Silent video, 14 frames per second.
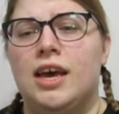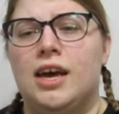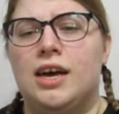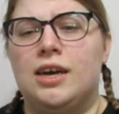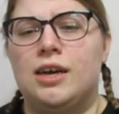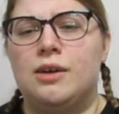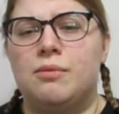
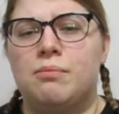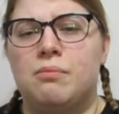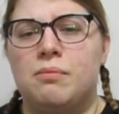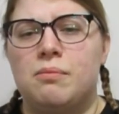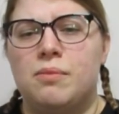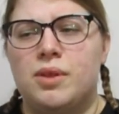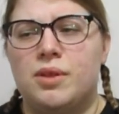
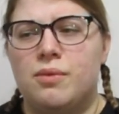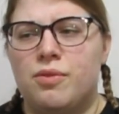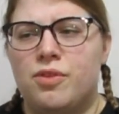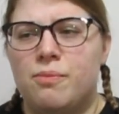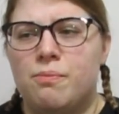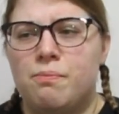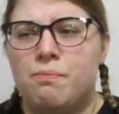
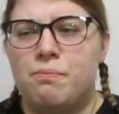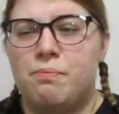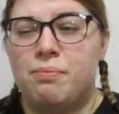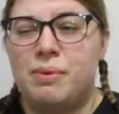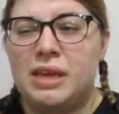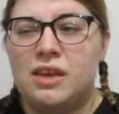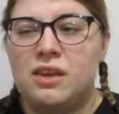The
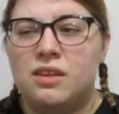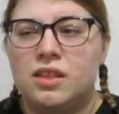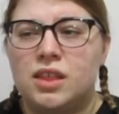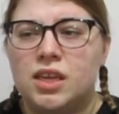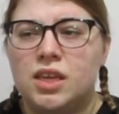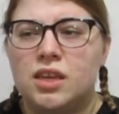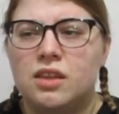
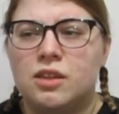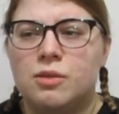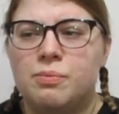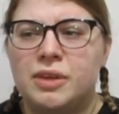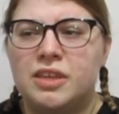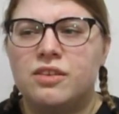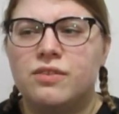the
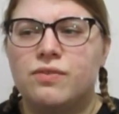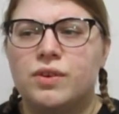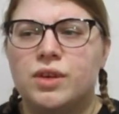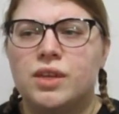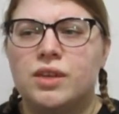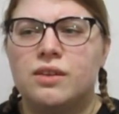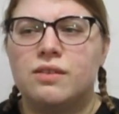big
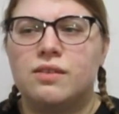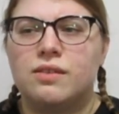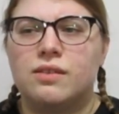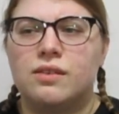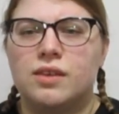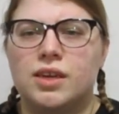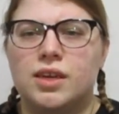difference,